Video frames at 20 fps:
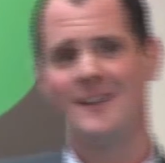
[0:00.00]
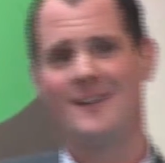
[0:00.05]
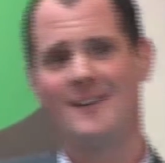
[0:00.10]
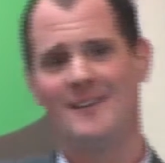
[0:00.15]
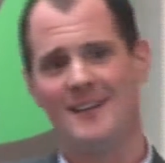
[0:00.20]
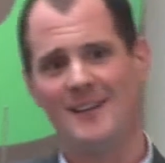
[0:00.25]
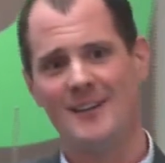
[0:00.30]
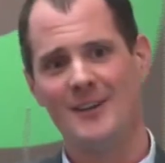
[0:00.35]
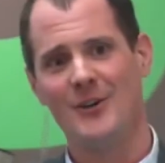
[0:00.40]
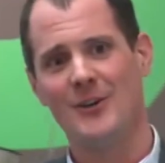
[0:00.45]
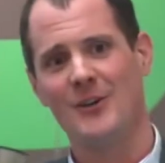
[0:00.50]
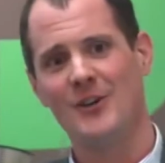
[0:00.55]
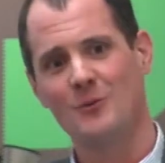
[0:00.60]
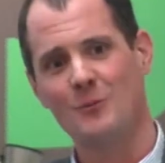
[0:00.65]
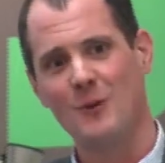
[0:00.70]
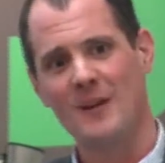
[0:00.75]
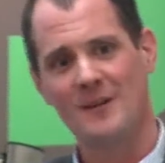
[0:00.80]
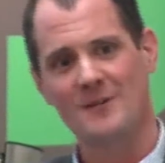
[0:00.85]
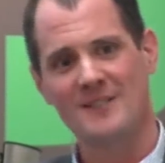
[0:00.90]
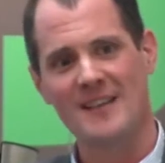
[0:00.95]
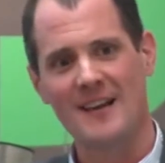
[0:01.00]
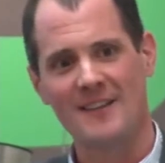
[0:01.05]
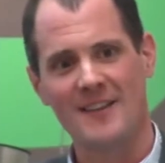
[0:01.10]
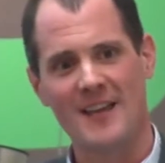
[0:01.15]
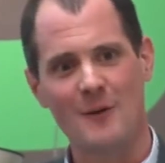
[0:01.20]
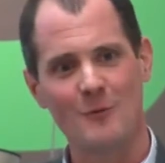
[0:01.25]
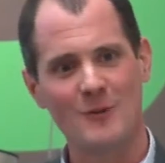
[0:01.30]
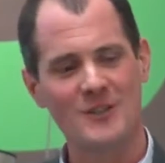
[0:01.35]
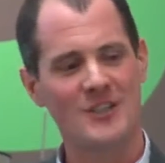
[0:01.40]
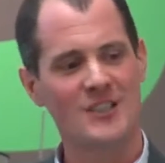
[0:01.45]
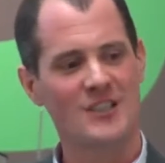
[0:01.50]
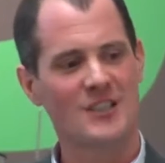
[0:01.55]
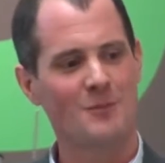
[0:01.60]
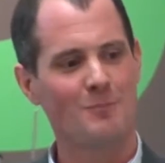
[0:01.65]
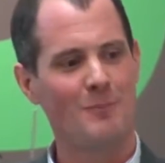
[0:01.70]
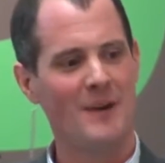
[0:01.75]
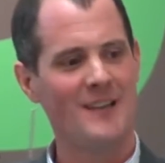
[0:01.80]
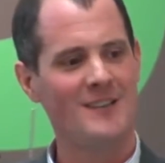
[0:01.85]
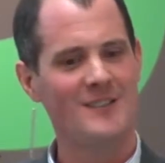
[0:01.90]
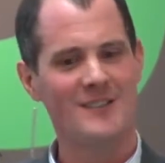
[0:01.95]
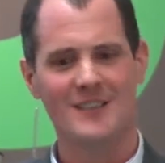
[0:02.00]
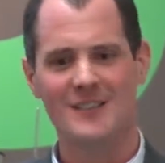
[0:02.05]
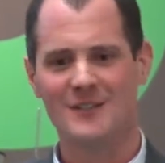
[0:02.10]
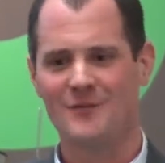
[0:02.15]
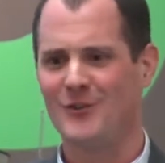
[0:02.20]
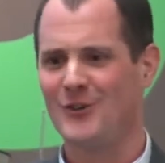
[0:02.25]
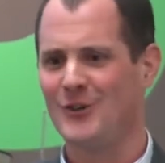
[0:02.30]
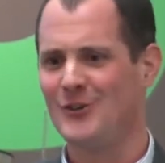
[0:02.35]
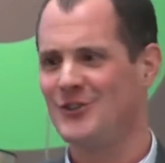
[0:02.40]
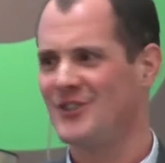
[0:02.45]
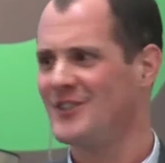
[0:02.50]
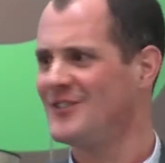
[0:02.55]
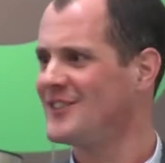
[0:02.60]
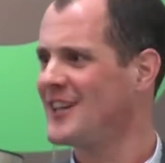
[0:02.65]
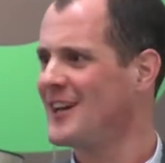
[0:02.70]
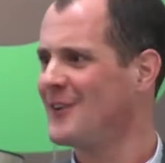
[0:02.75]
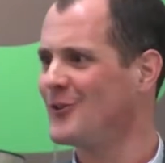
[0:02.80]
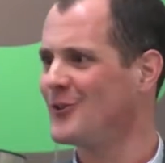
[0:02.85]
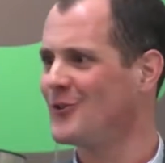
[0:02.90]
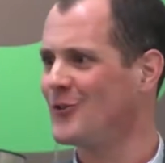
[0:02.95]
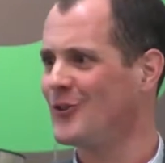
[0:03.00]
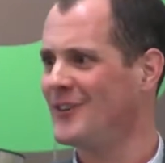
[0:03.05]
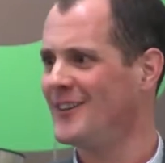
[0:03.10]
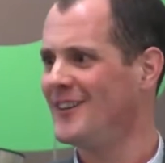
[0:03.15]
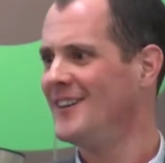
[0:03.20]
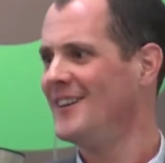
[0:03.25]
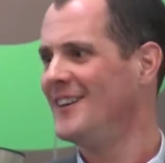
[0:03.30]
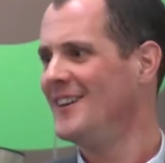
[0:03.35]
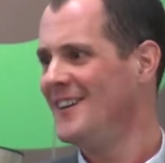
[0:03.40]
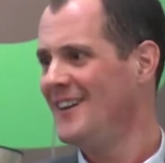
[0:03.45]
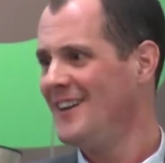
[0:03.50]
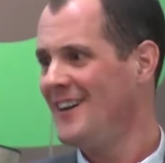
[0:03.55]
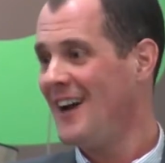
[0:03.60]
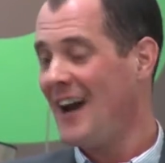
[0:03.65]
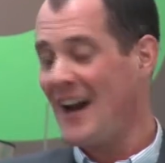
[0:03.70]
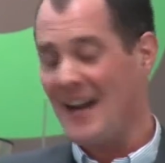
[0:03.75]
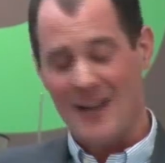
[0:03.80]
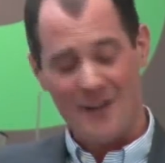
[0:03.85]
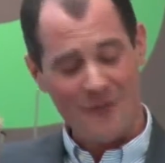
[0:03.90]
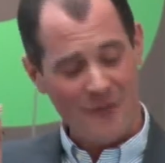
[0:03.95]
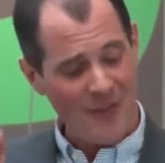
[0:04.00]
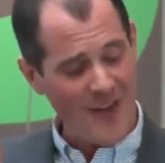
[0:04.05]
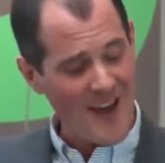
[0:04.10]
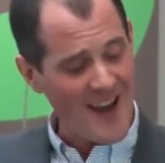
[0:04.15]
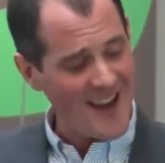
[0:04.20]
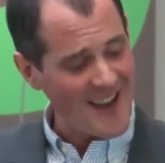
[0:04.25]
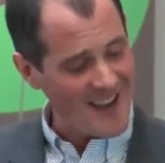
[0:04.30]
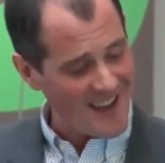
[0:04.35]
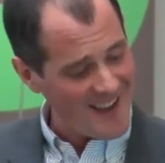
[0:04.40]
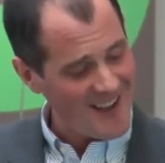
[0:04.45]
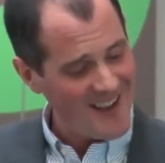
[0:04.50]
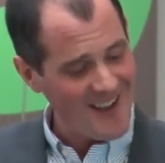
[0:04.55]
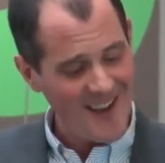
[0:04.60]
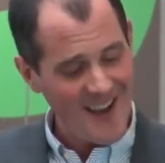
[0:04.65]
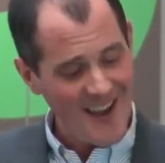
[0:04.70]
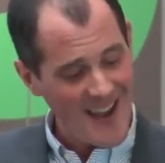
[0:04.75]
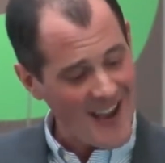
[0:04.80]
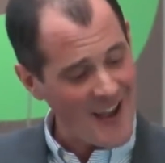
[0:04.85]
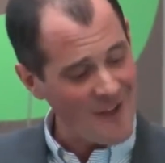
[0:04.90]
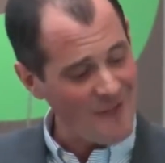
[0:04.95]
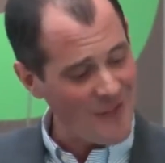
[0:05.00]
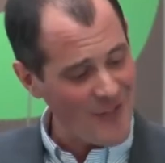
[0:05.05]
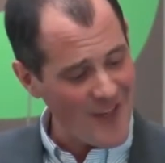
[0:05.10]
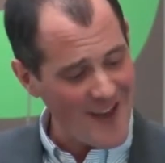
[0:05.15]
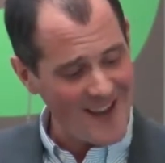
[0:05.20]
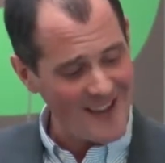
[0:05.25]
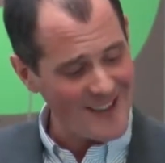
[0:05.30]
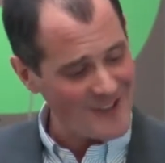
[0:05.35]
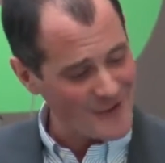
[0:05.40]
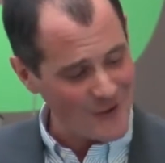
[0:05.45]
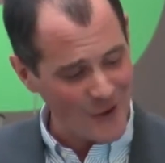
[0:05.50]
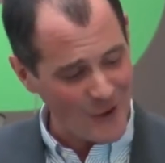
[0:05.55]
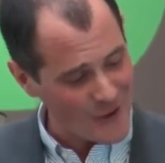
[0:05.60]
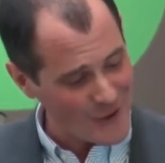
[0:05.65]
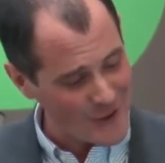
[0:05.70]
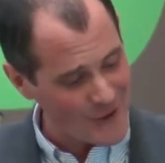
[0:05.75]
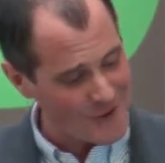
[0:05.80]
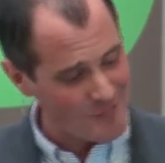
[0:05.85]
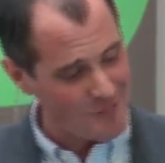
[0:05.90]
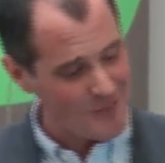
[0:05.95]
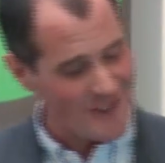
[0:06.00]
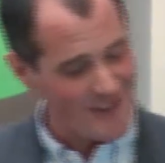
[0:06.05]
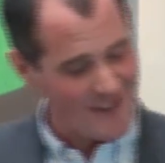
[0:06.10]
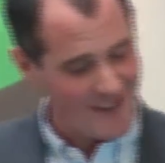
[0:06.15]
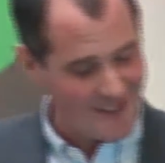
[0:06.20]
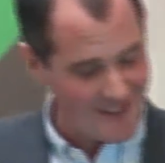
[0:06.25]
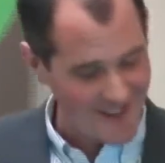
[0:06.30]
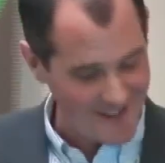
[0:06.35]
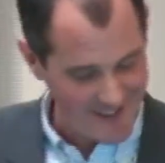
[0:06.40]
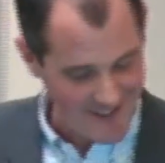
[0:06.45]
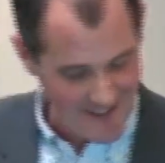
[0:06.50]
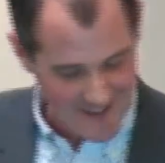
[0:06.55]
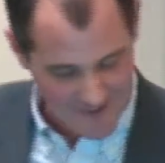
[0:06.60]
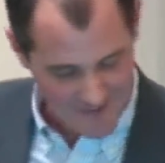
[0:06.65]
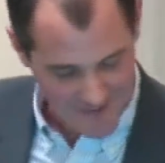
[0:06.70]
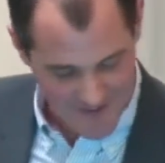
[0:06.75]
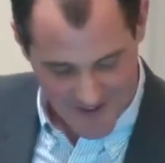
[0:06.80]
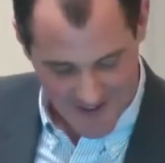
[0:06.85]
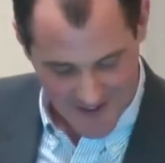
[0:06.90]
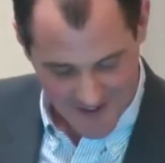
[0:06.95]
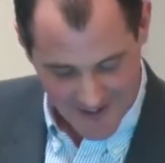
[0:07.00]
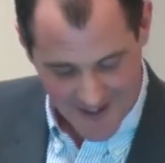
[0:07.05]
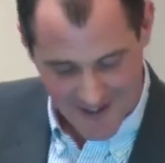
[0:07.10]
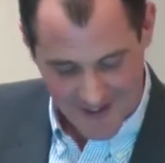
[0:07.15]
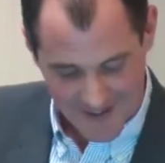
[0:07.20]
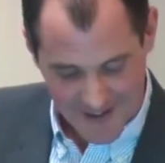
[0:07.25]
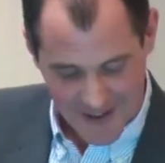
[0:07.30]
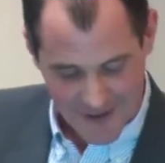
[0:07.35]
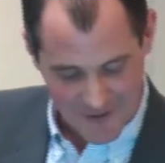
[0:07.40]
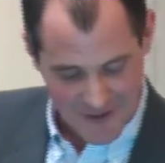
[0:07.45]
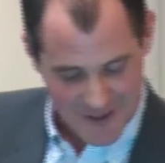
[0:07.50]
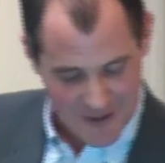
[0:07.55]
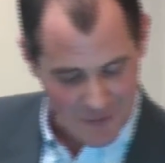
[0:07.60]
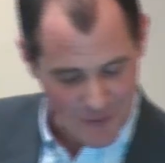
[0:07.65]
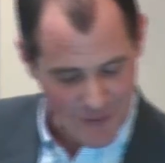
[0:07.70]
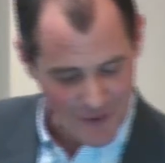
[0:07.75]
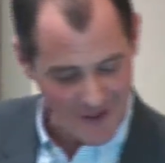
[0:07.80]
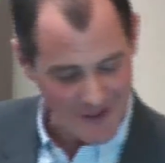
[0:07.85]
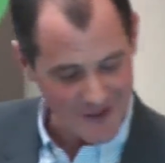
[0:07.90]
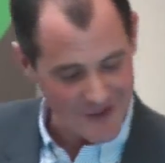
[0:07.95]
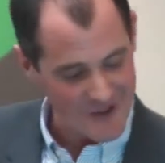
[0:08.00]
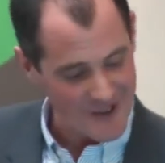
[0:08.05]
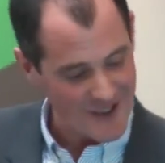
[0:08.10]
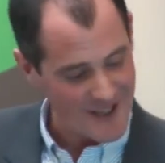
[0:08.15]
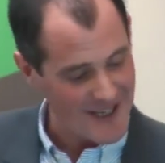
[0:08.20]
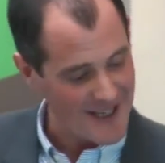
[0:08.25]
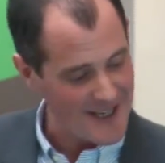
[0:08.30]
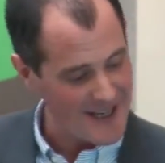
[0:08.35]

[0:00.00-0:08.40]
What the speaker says: line I heard while I was out there, which is "Space is Virgin Territory." And if that is not a good brand line, I don't know what is.